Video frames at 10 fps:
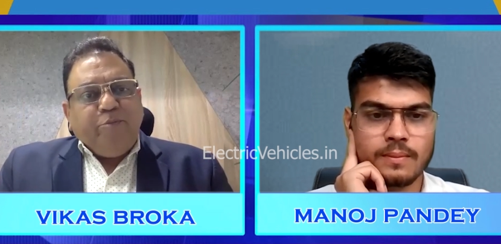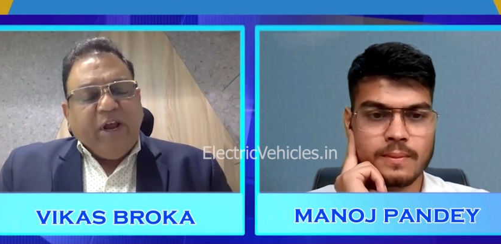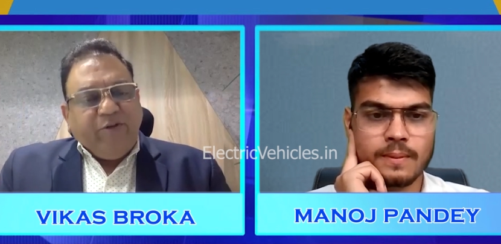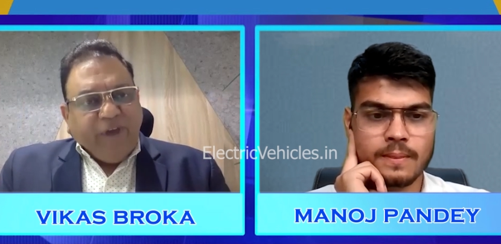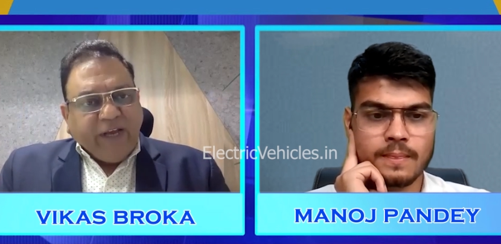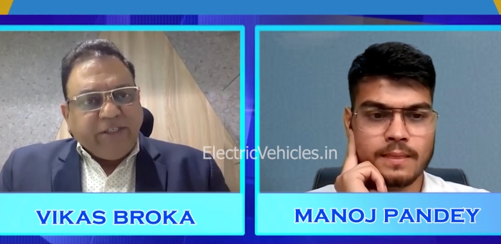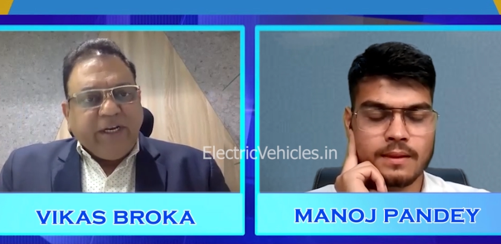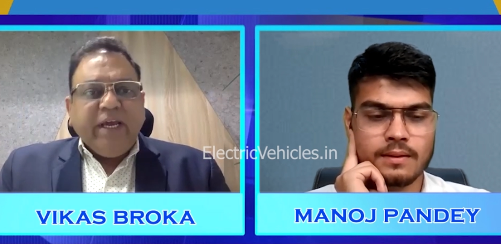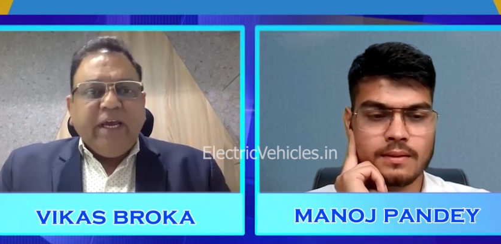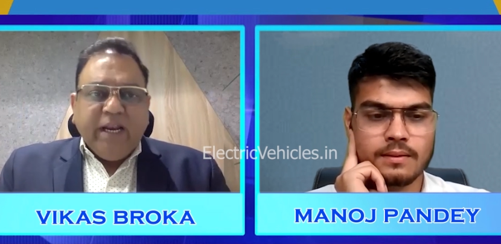
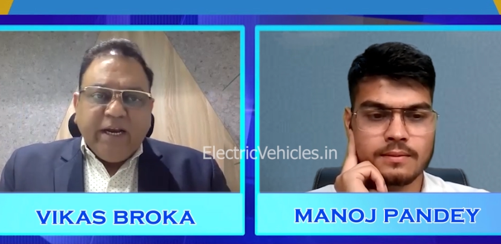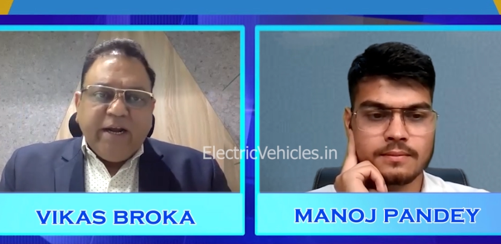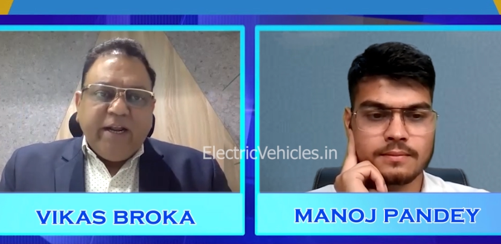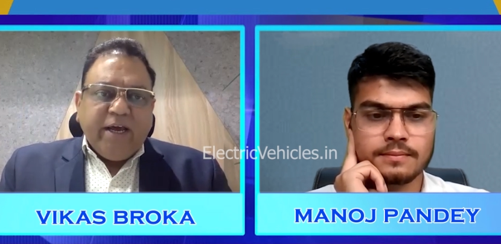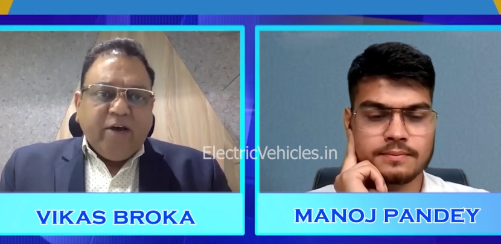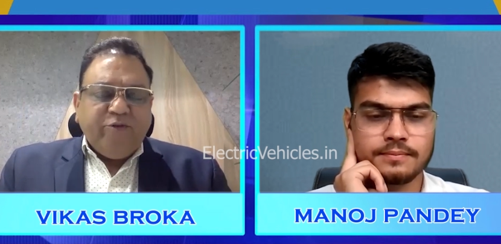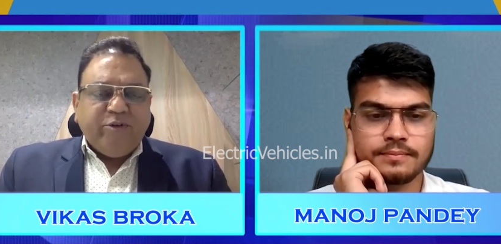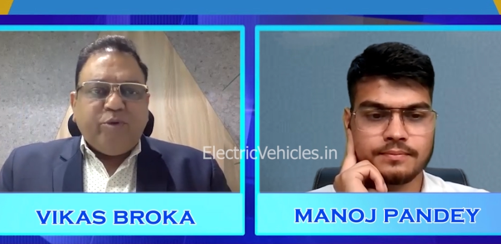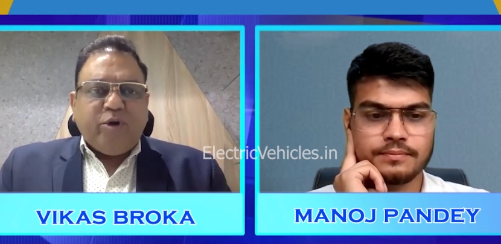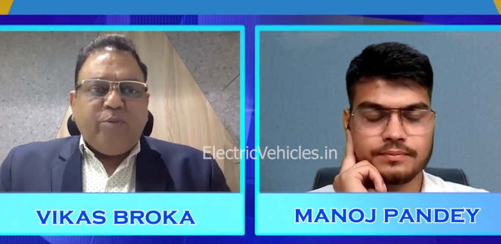Speaker 1: Manufacturing in India
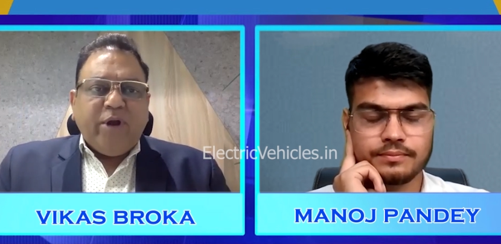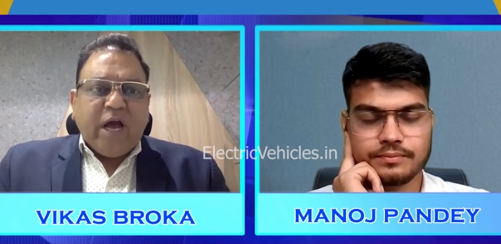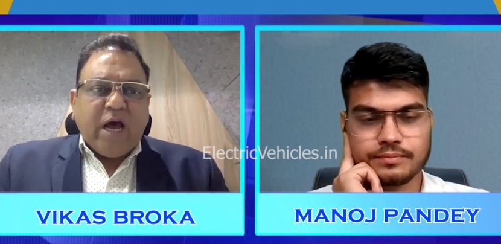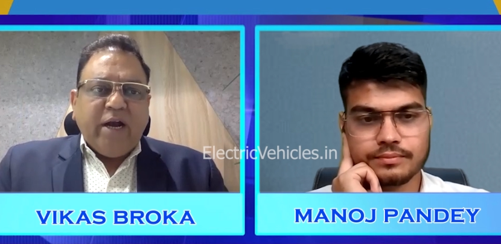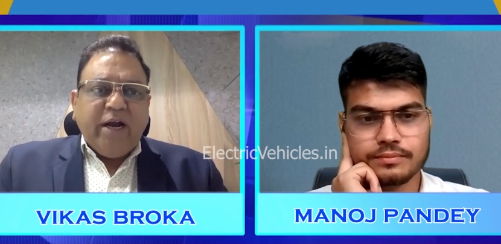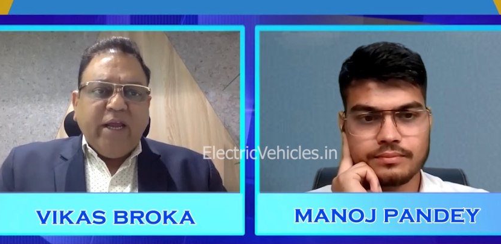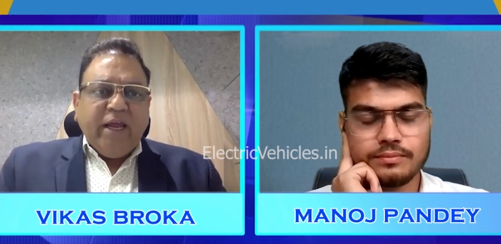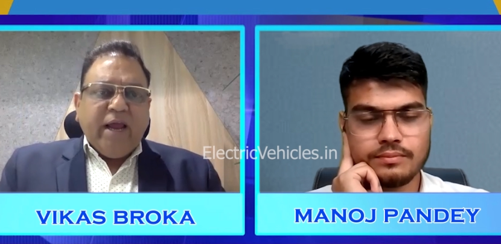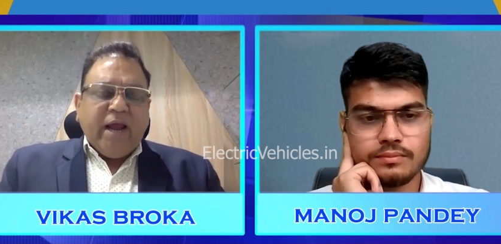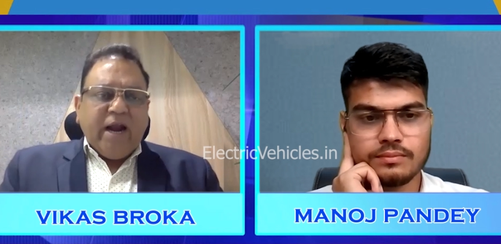with proper R and
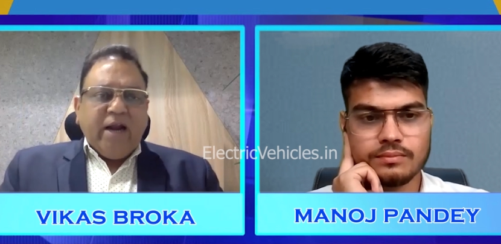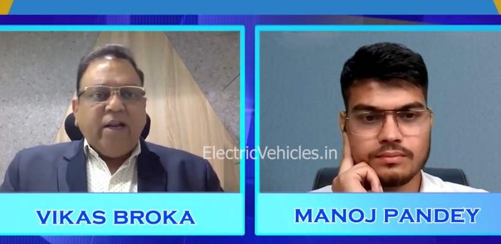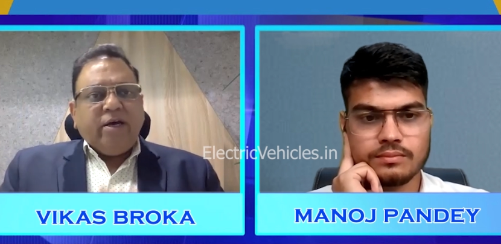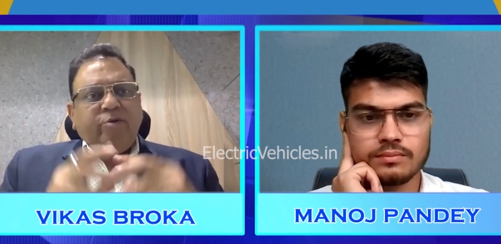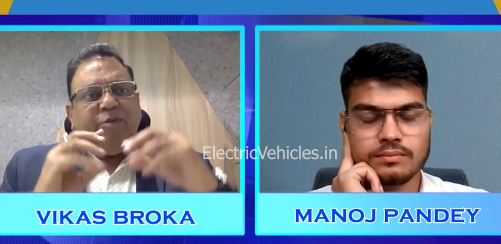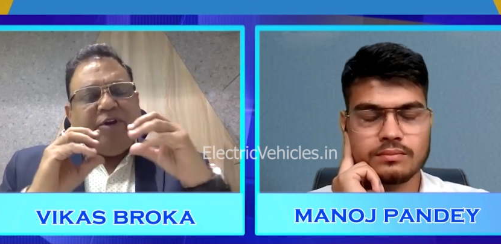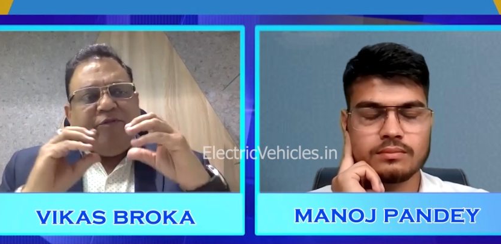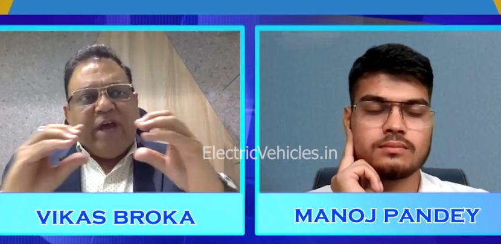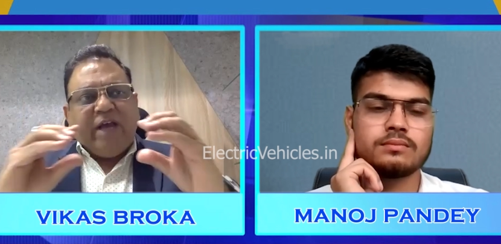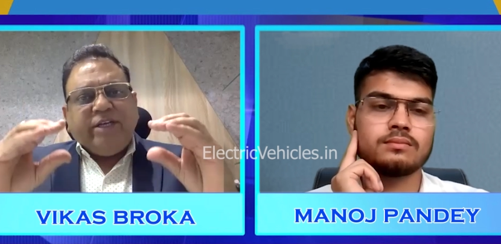D and
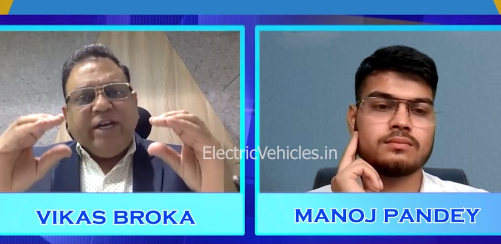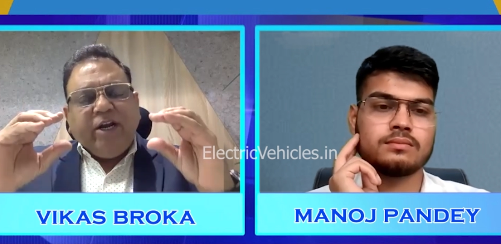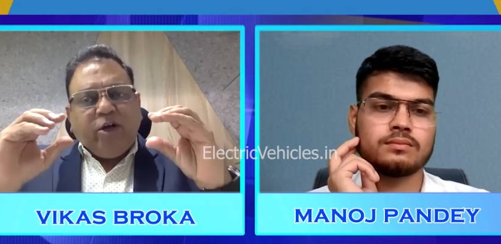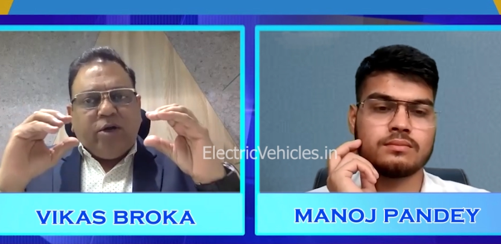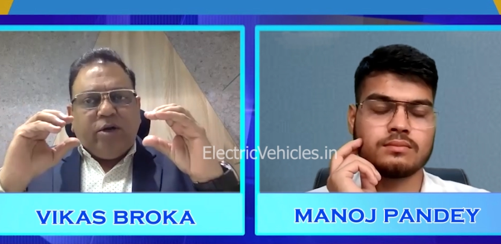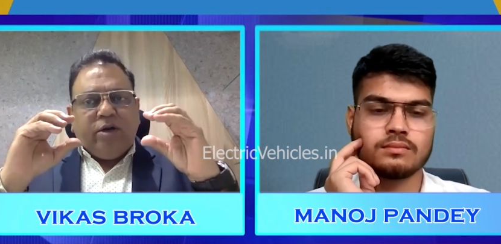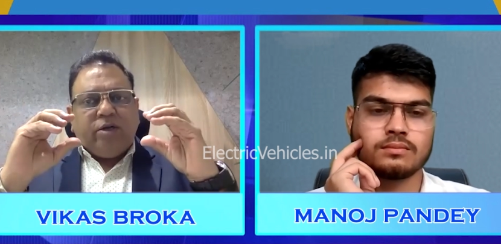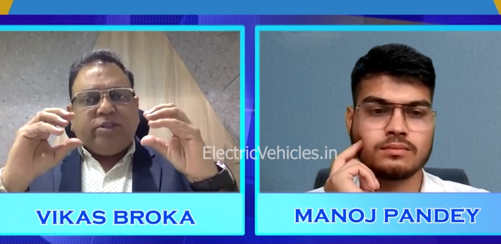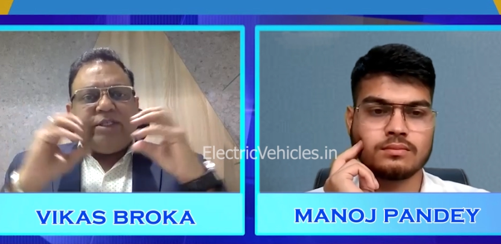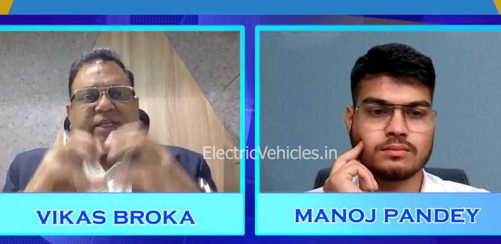manufacturing
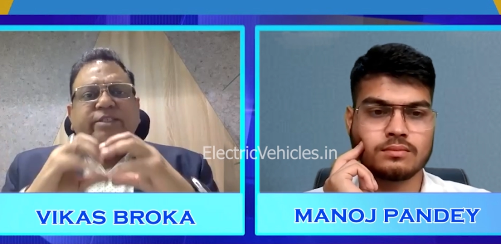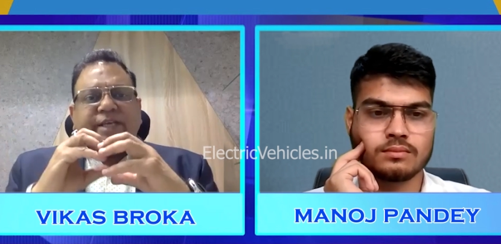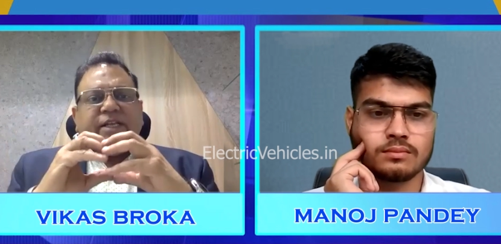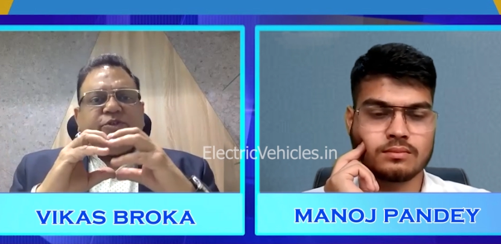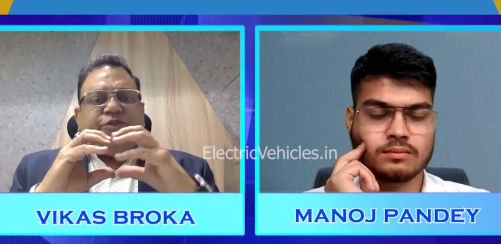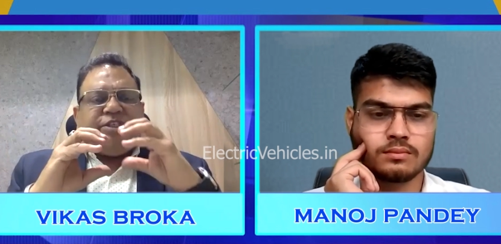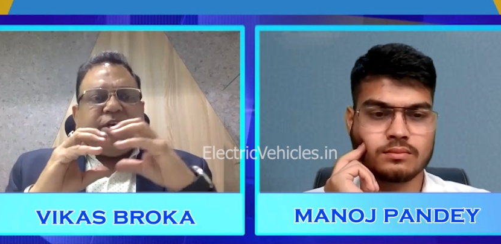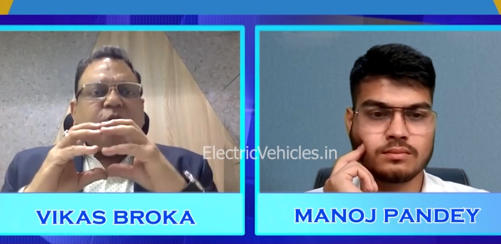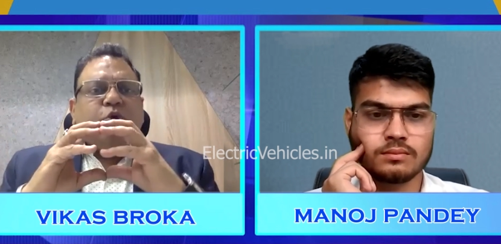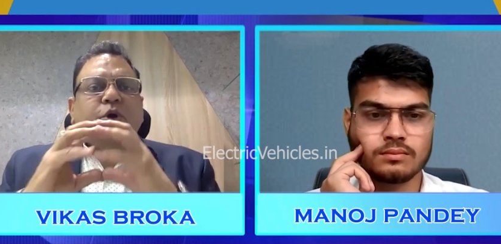such cells which
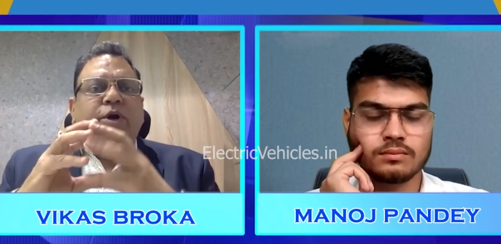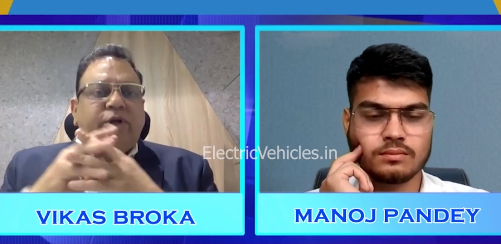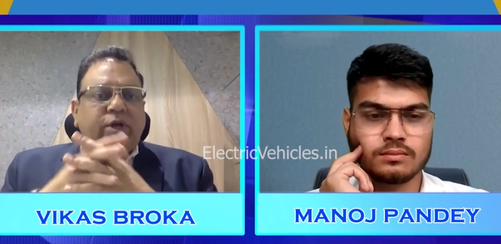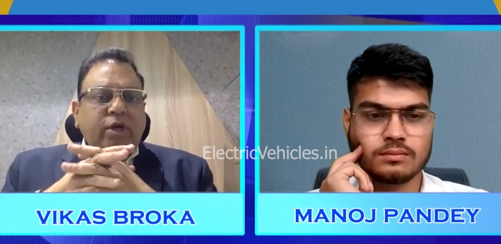are good